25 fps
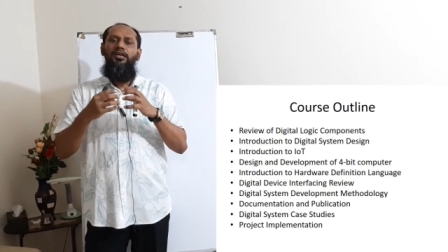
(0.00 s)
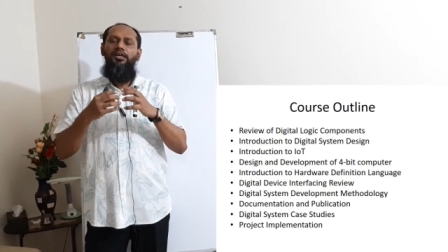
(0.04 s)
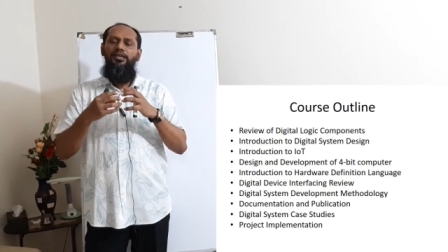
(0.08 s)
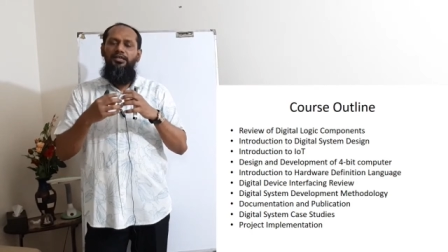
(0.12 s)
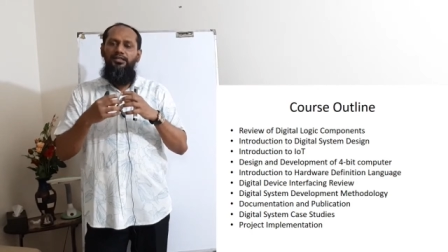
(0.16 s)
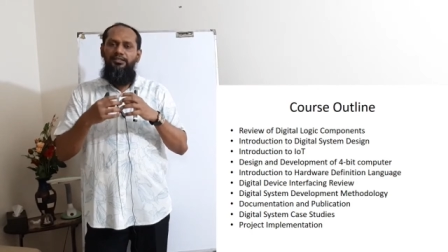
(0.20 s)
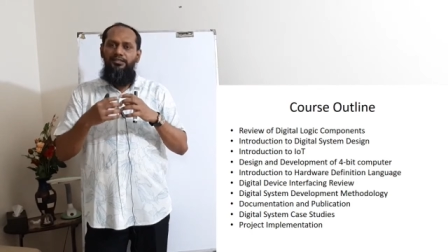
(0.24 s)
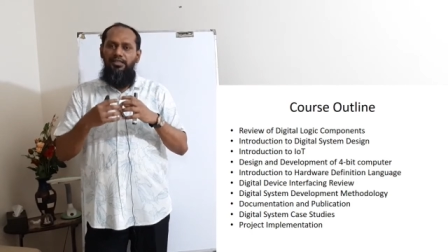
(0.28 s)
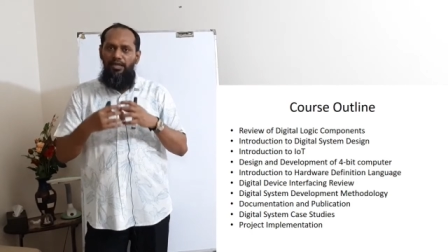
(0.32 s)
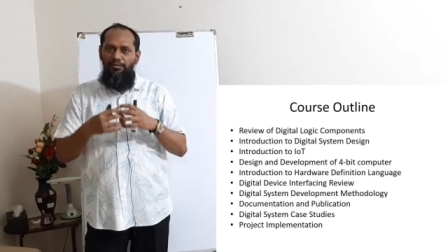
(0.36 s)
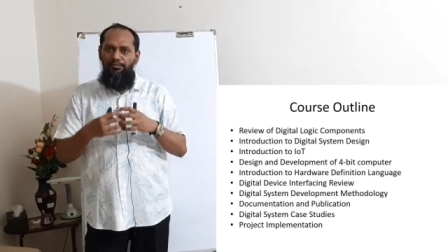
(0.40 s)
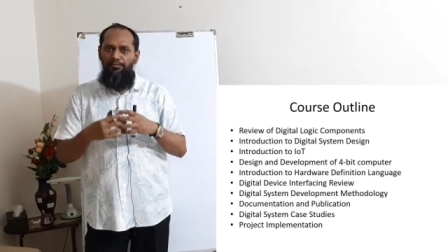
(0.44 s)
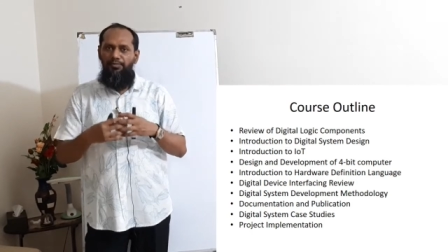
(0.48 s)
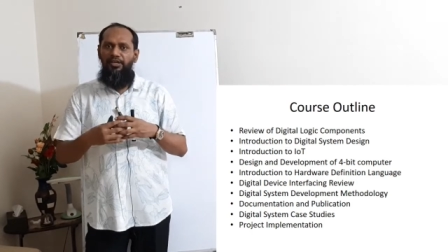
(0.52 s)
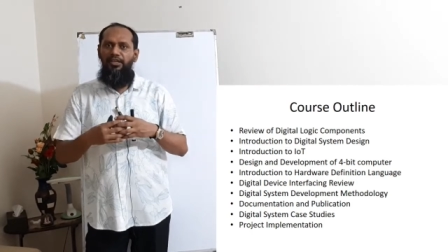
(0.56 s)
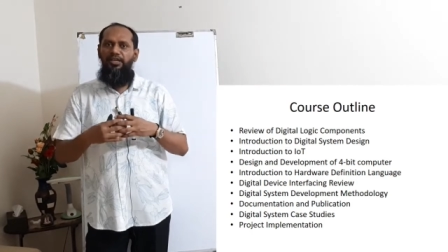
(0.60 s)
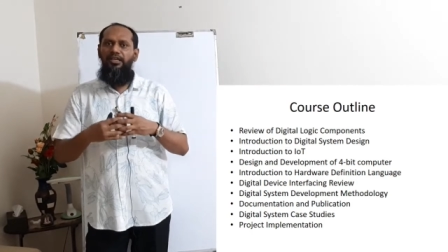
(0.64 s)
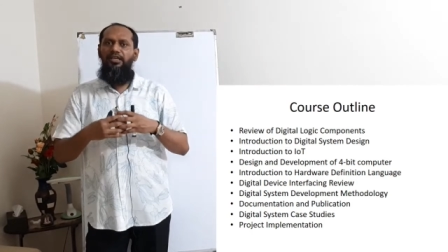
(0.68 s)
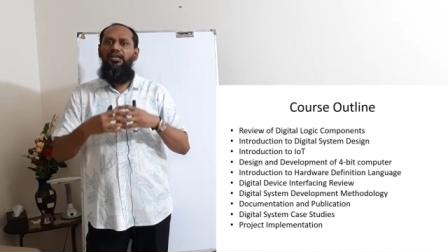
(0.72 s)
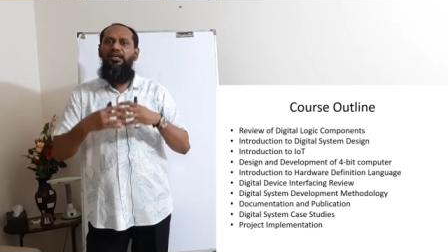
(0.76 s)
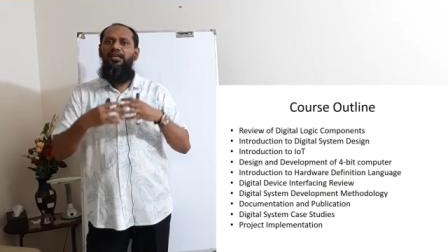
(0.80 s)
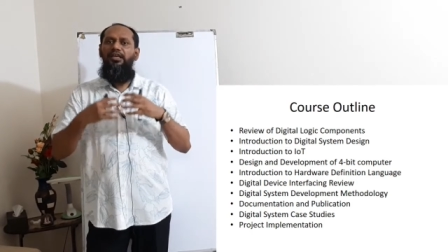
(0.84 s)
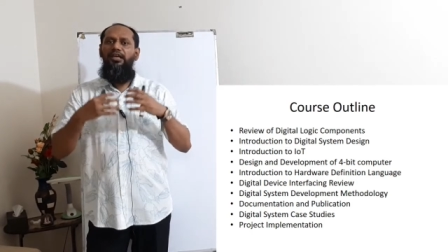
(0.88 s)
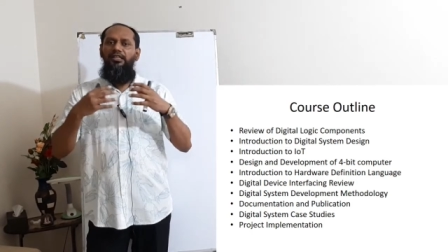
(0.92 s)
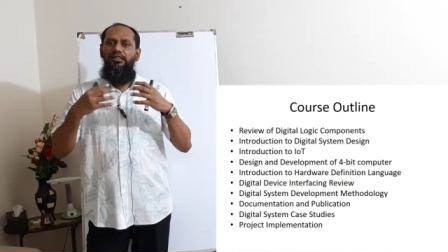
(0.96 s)
is
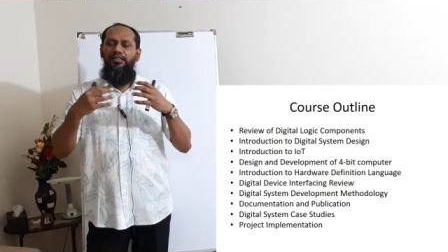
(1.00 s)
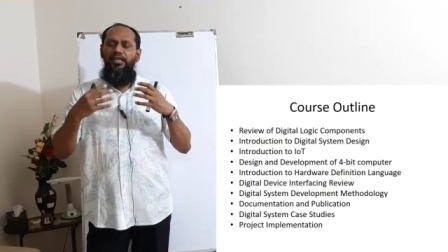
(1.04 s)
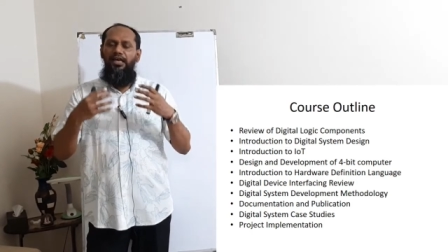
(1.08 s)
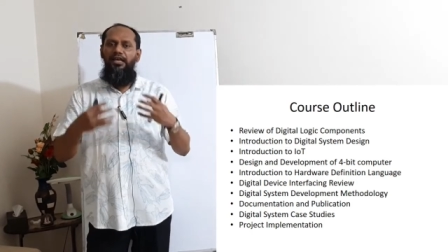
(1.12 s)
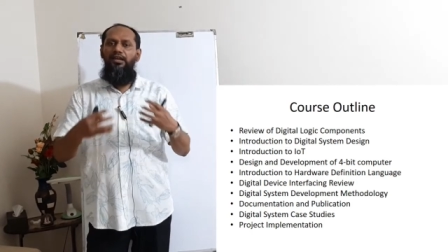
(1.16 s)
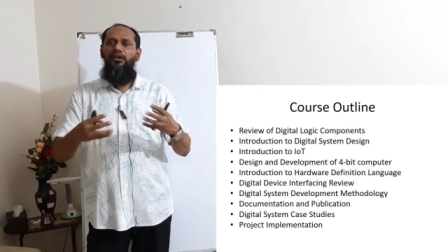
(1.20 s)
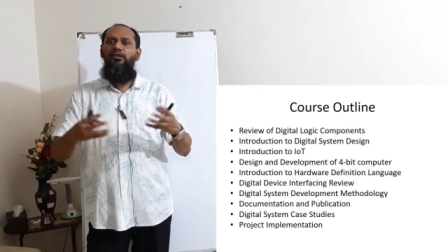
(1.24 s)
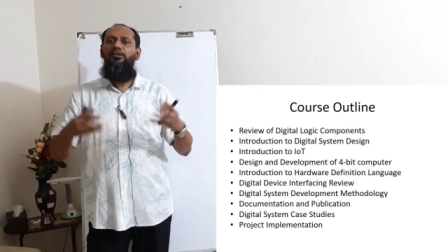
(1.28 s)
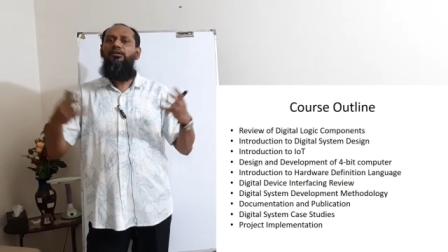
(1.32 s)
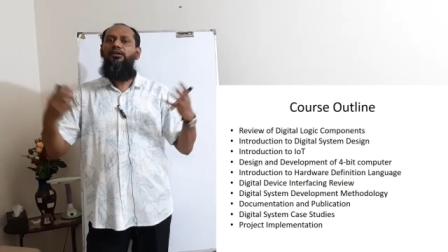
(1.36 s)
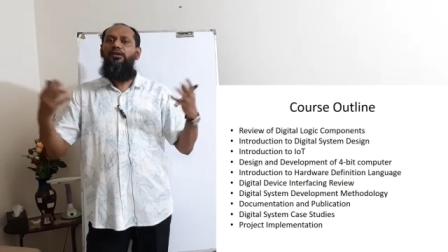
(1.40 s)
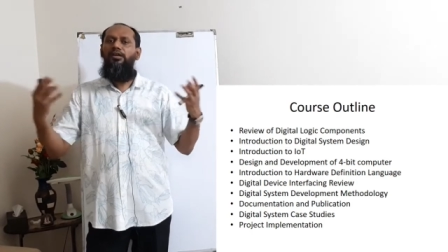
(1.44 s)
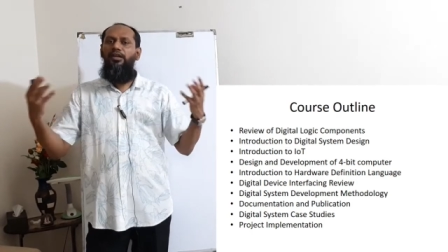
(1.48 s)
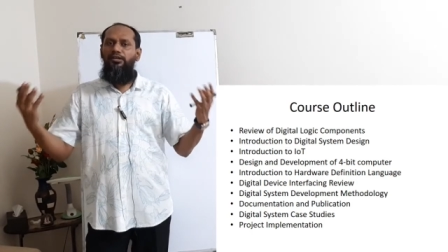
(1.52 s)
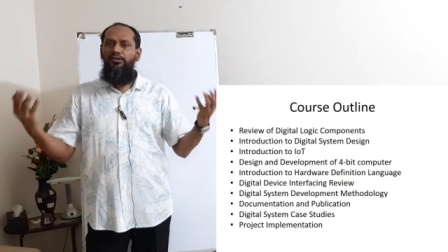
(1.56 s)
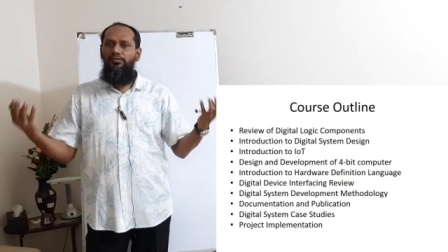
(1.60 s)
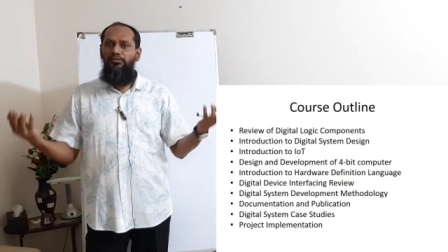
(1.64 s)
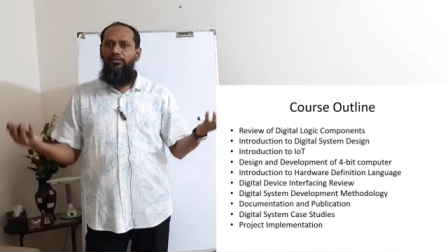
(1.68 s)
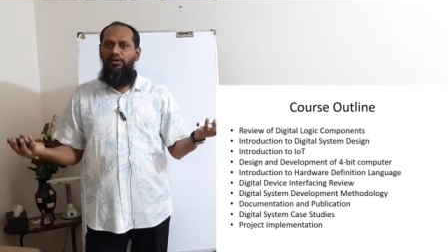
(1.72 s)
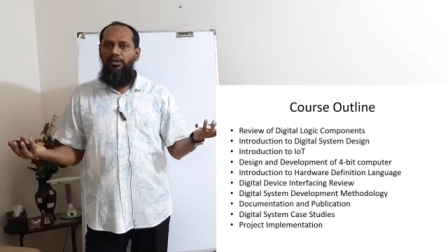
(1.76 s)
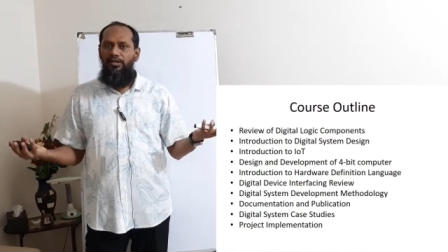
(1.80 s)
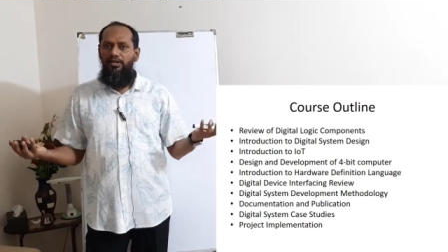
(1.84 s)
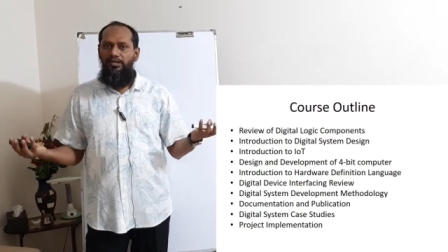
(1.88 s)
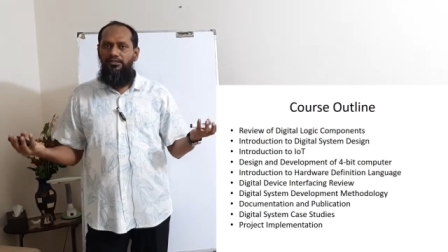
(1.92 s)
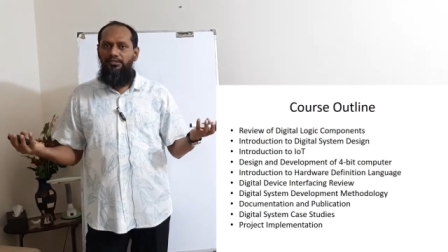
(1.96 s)
happening the analog
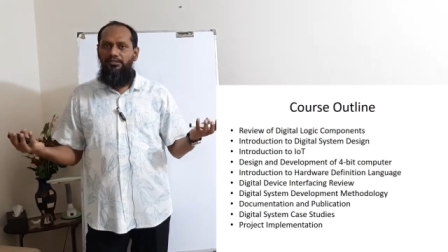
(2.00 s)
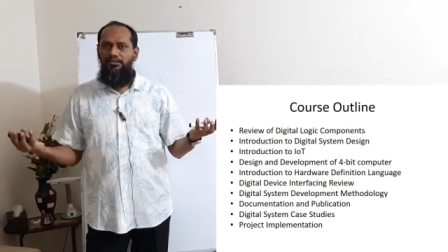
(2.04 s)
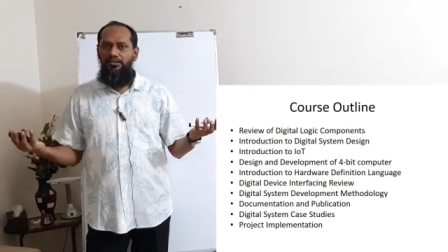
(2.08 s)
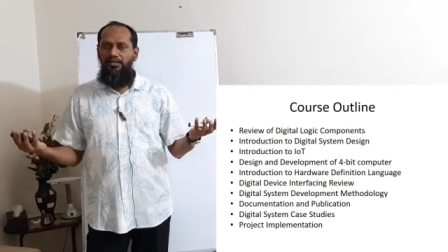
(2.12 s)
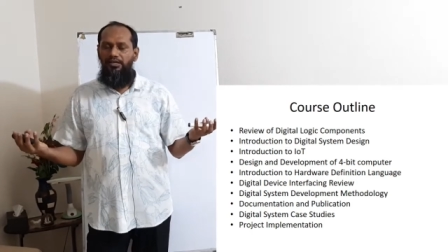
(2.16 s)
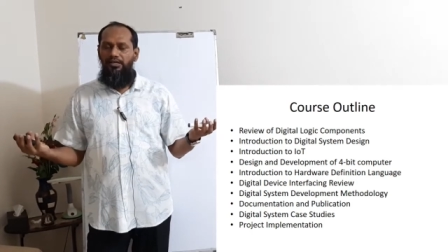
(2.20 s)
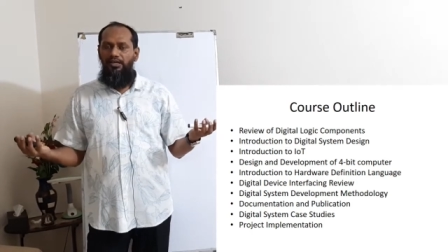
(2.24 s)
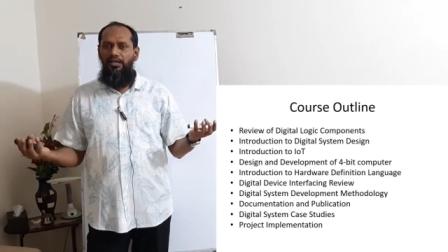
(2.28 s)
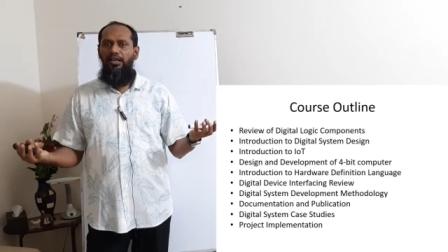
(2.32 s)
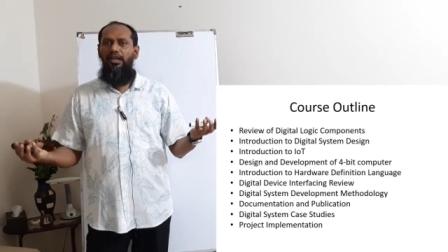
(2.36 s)
electronics.